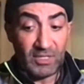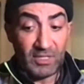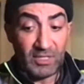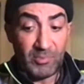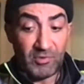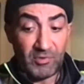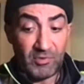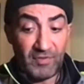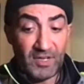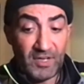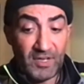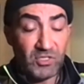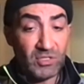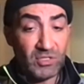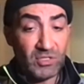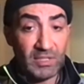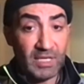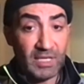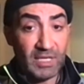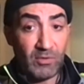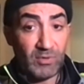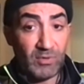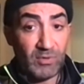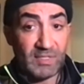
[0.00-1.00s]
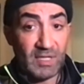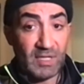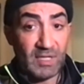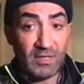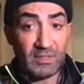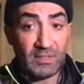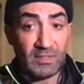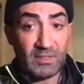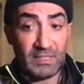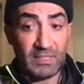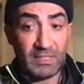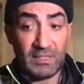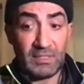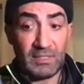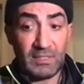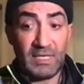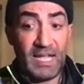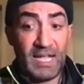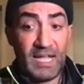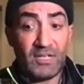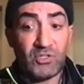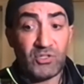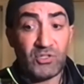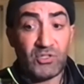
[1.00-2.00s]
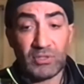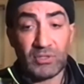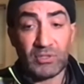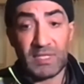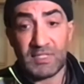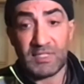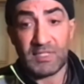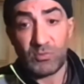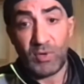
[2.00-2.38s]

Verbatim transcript: professional and it was utterly natural as